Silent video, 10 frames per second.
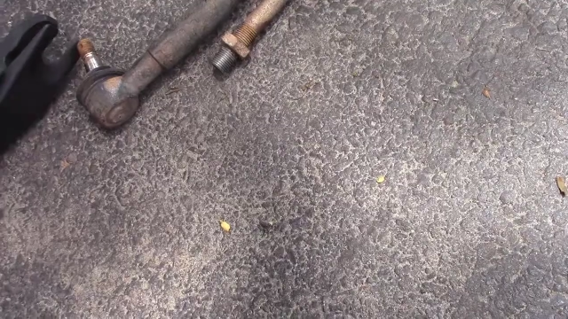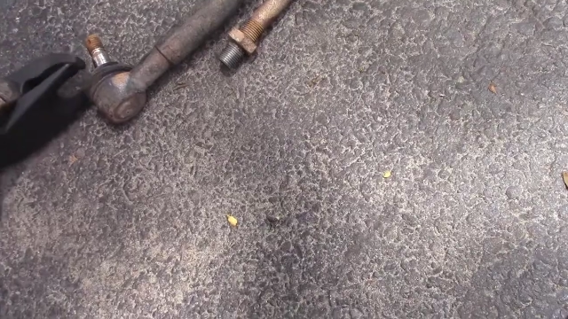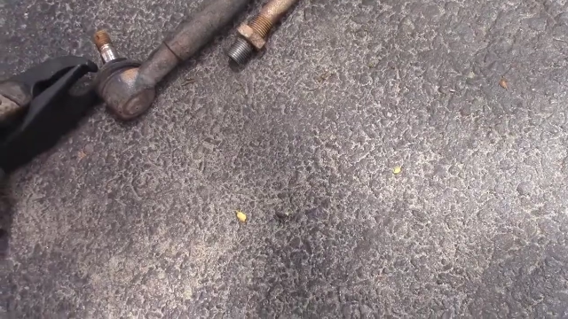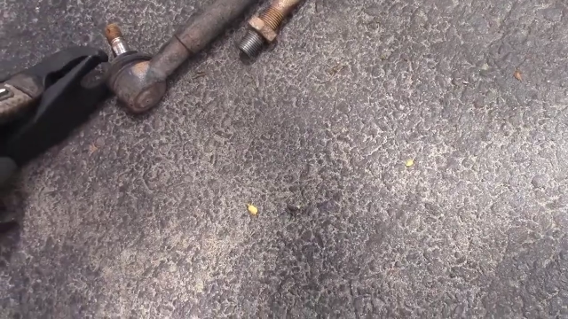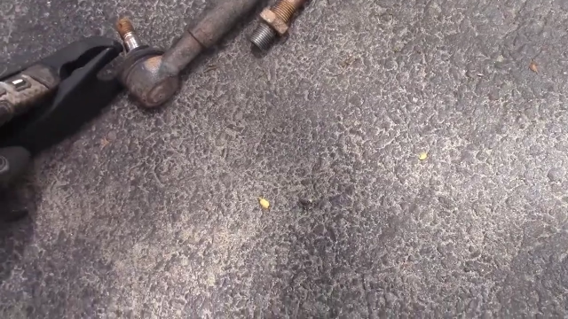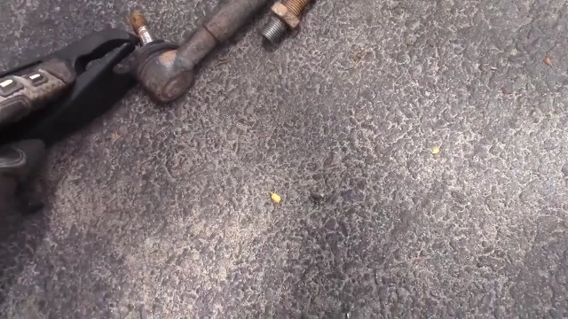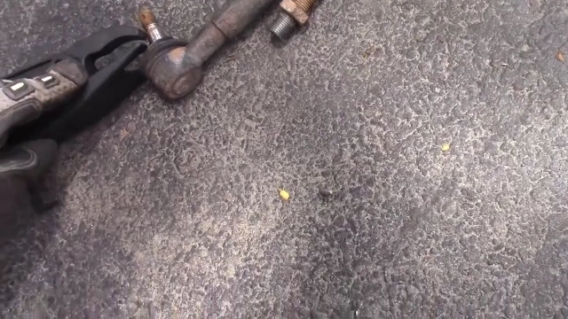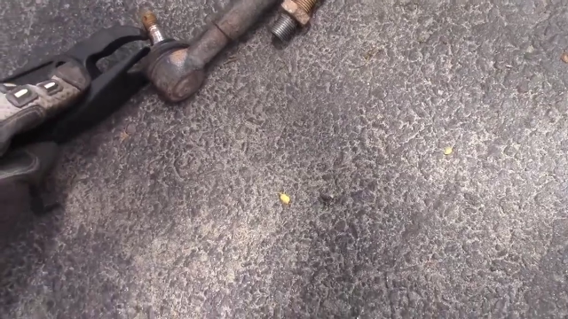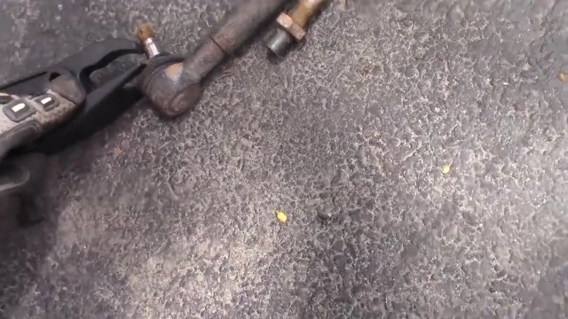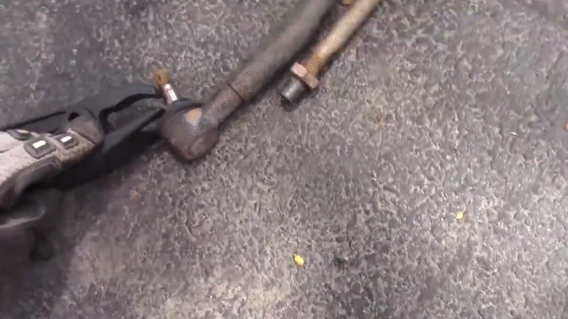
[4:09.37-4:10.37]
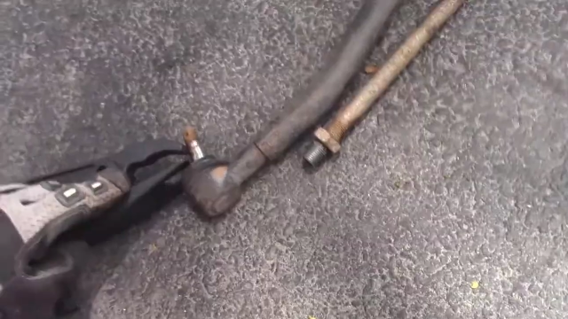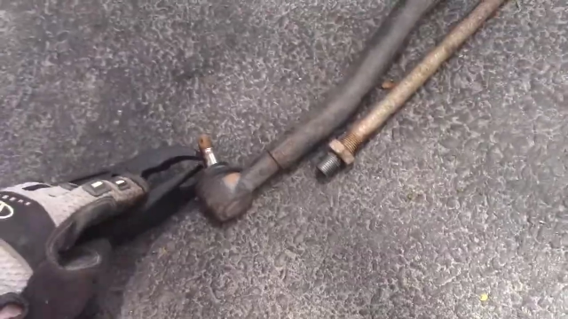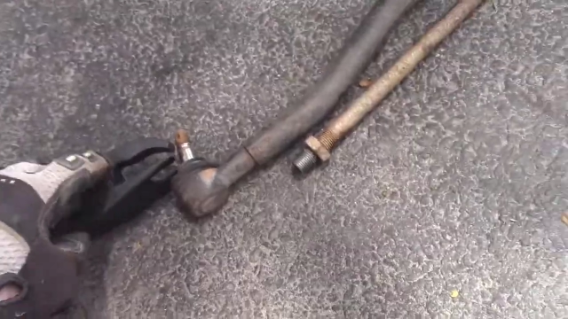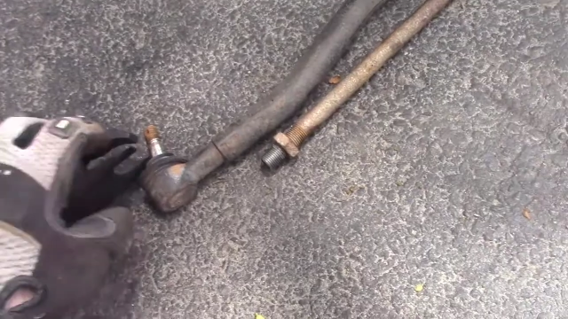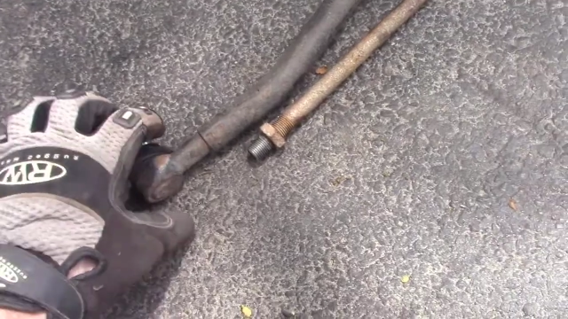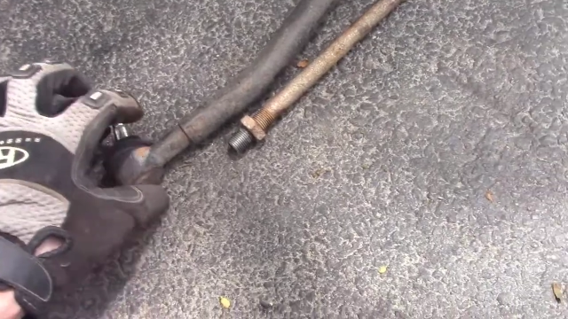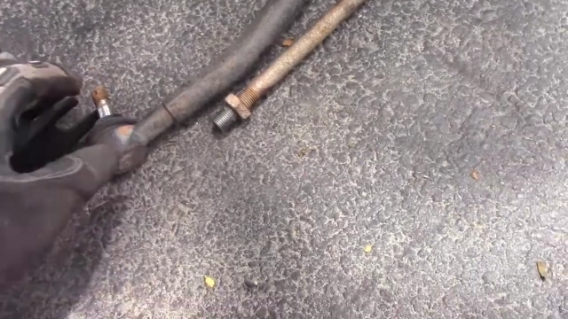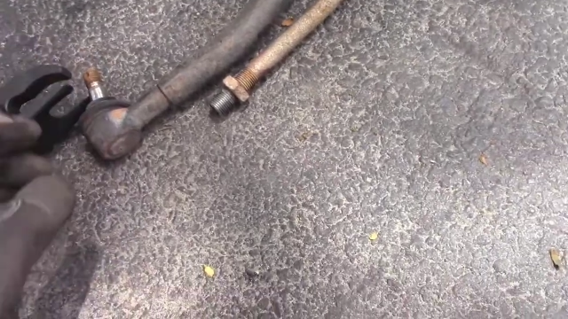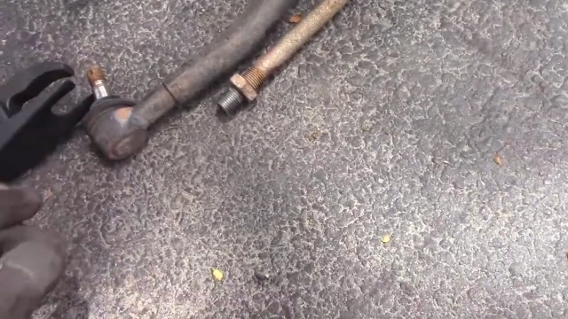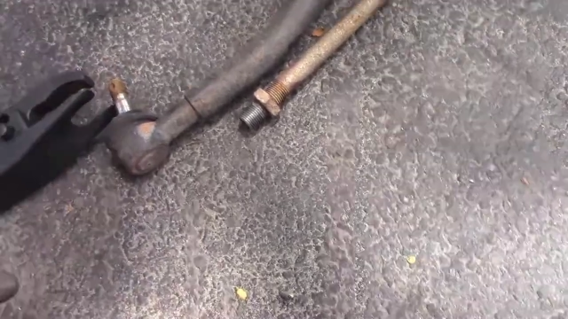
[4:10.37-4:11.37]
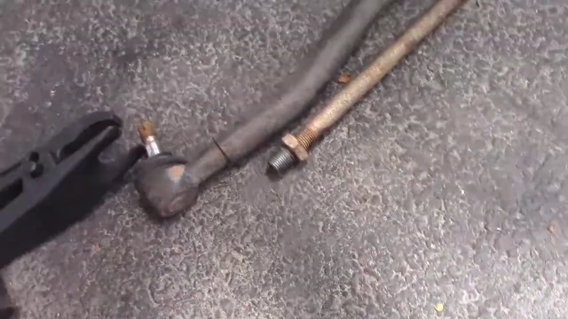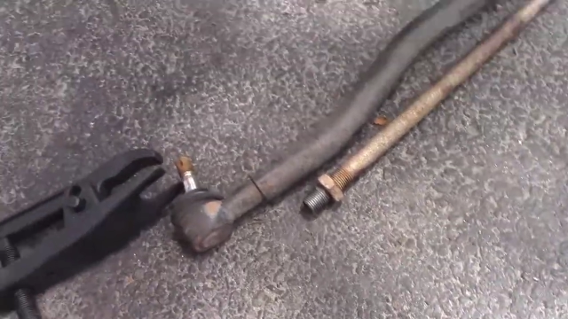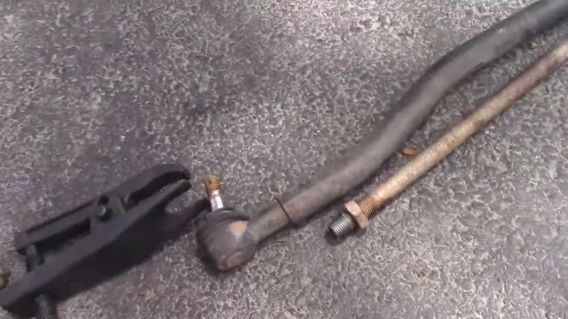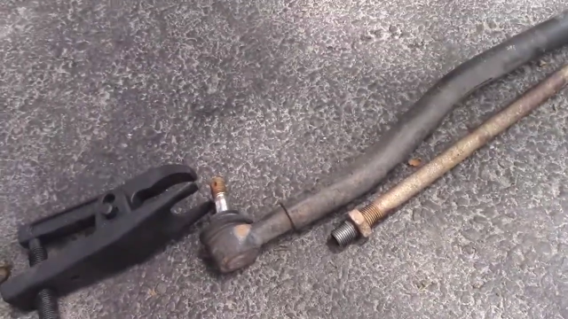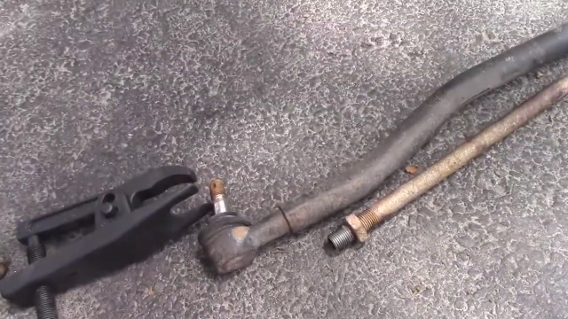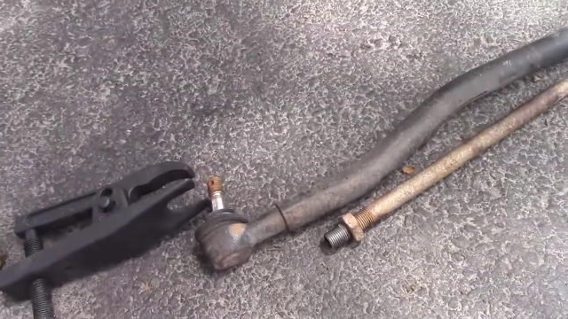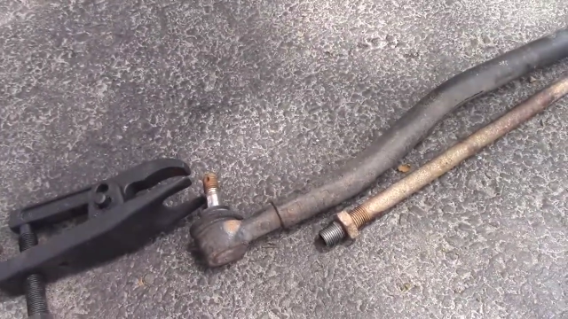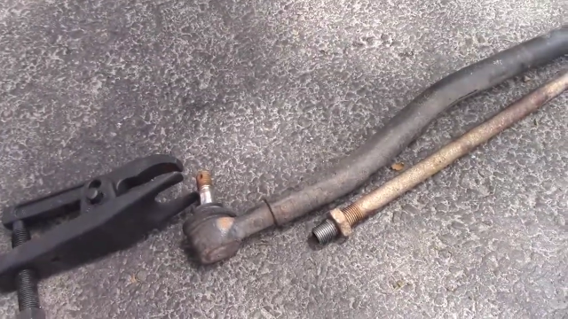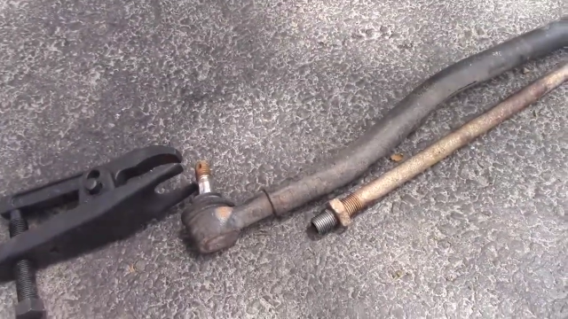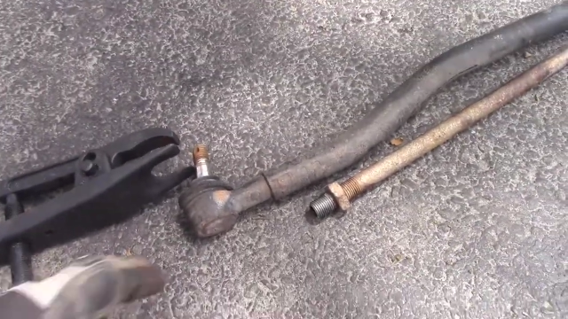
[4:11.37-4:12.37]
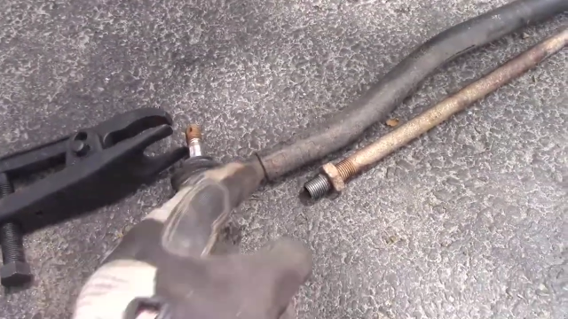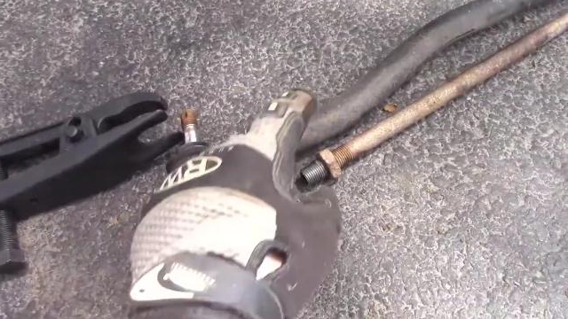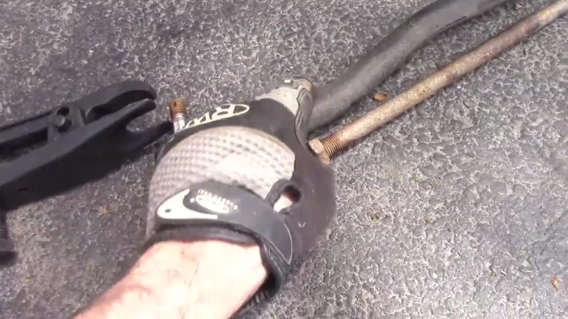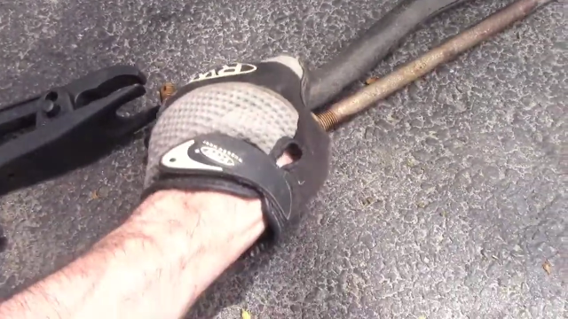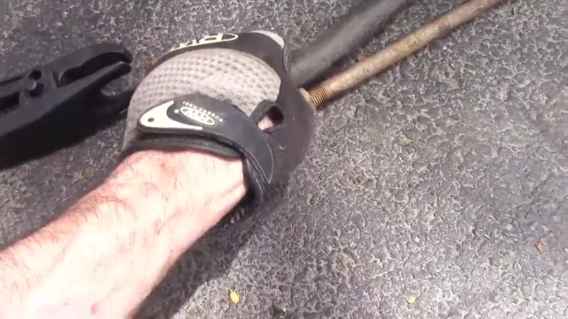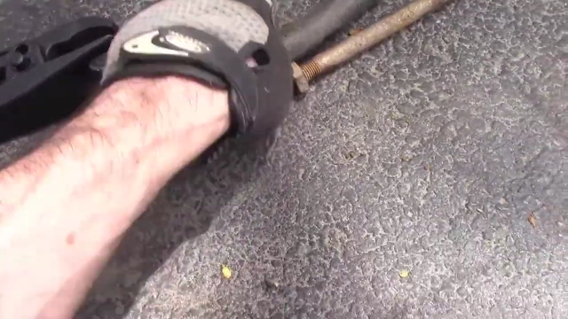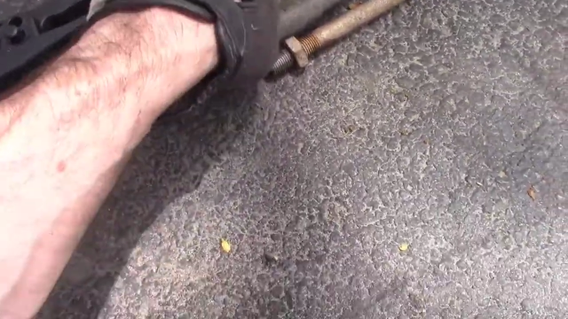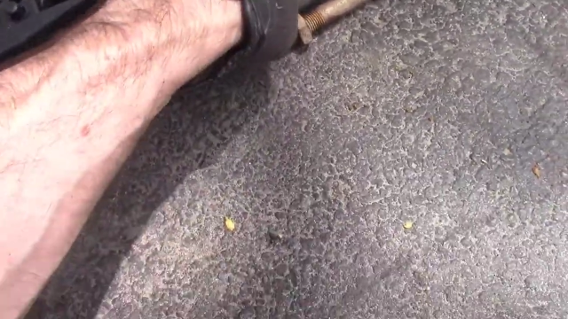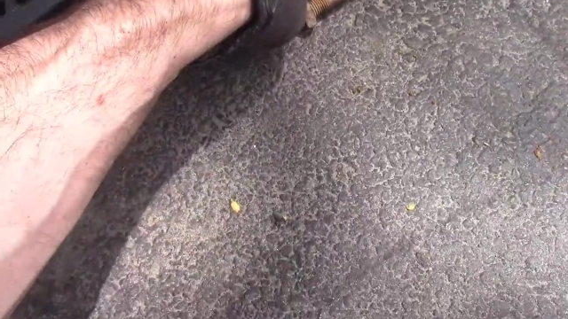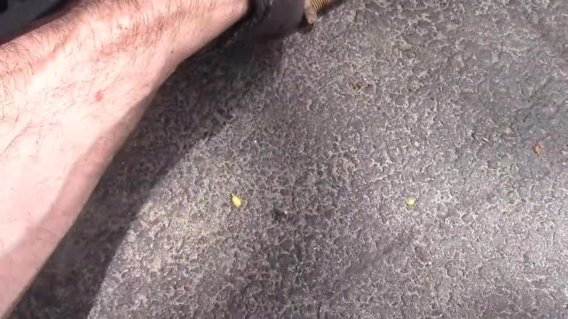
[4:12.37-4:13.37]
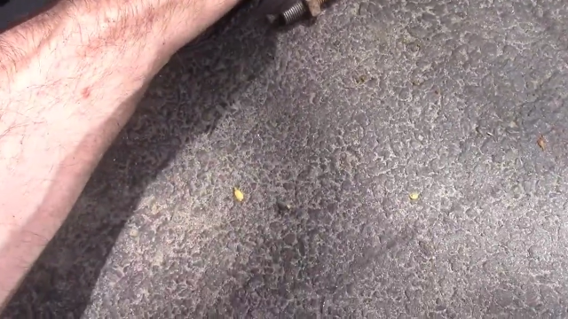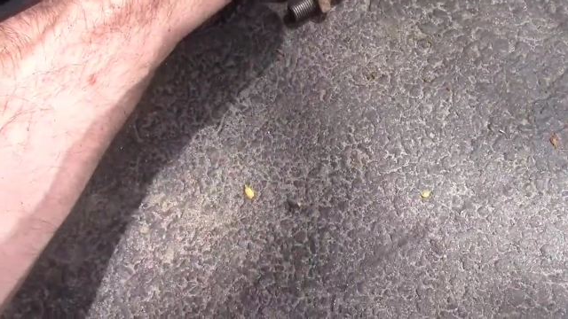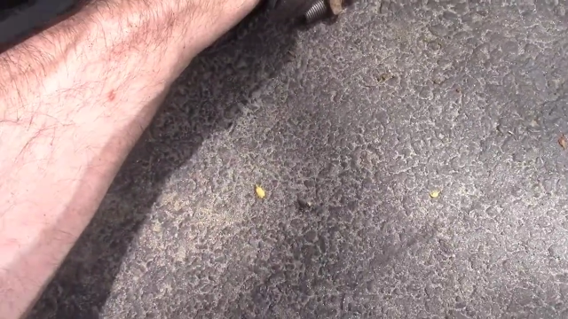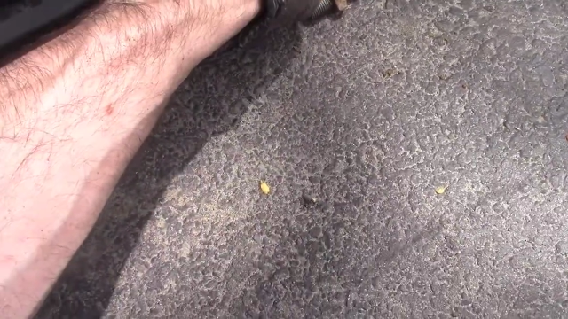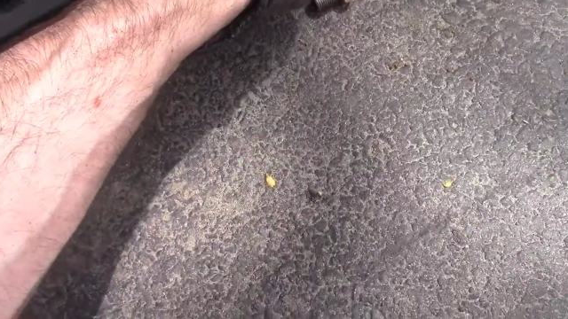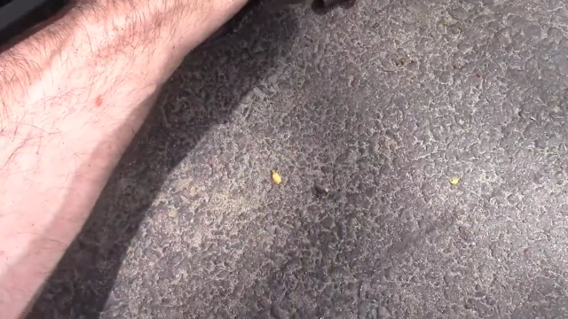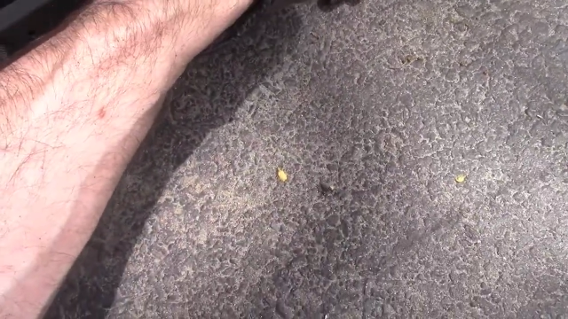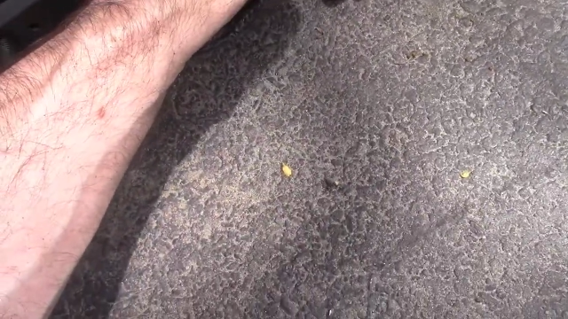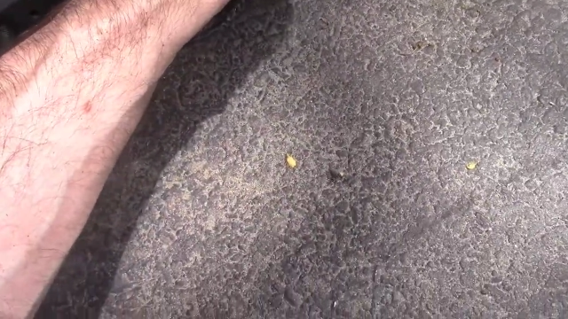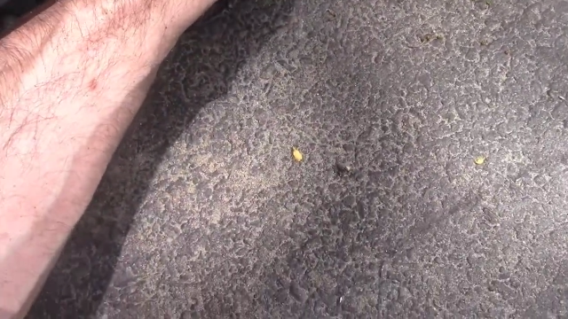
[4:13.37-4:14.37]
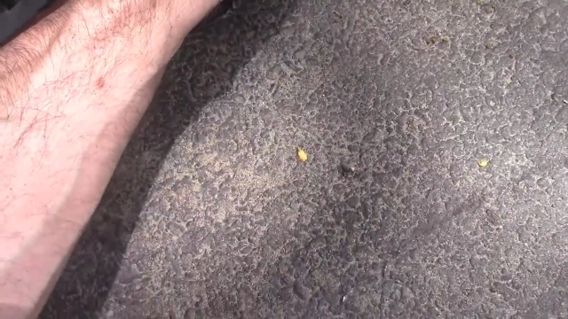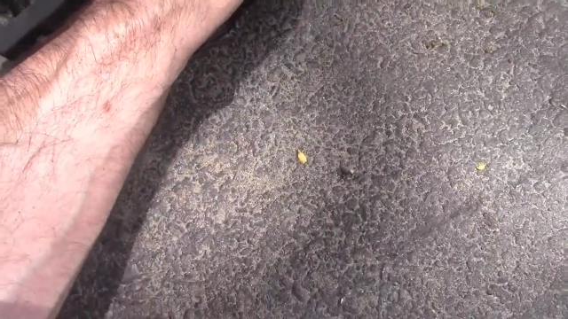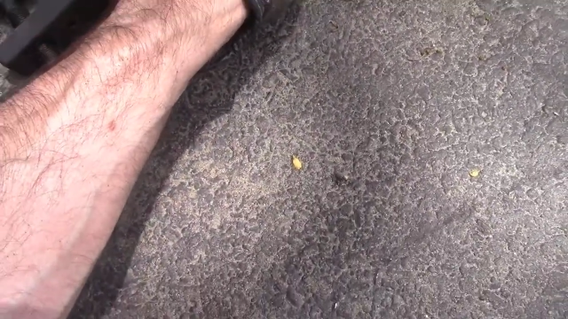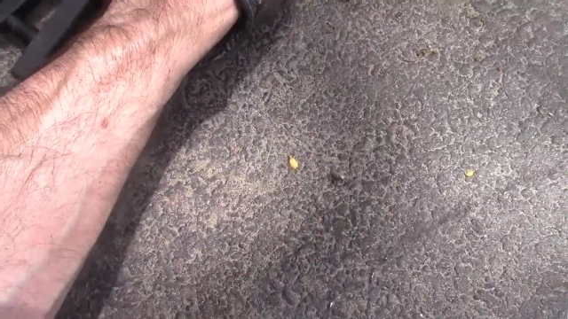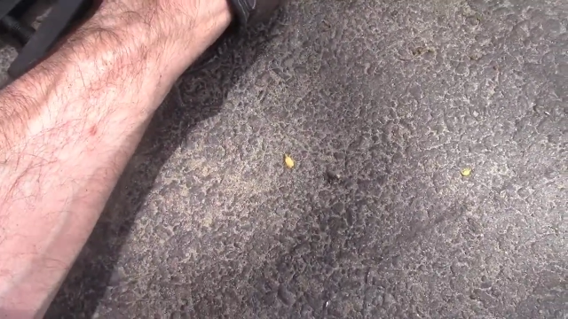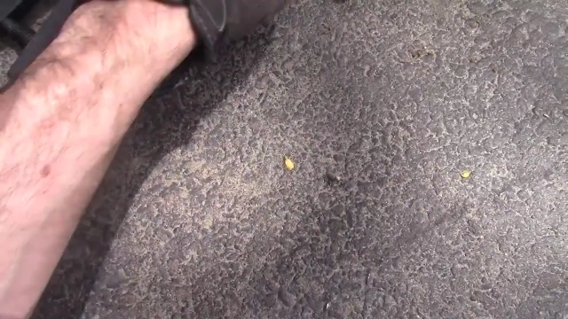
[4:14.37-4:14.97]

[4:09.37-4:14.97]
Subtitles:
[unreadable: no face in view]